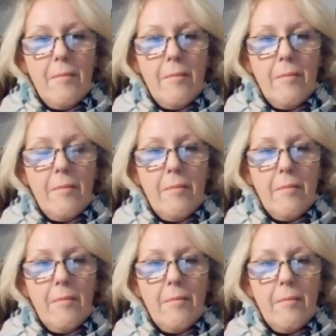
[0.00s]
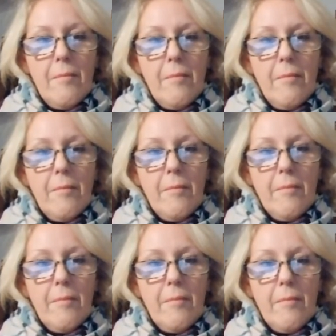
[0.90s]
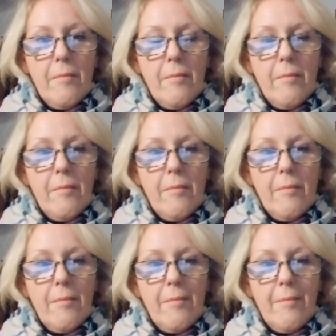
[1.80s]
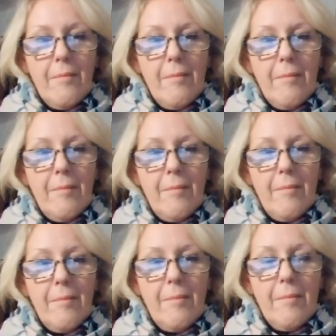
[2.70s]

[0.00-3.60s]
(not speaking)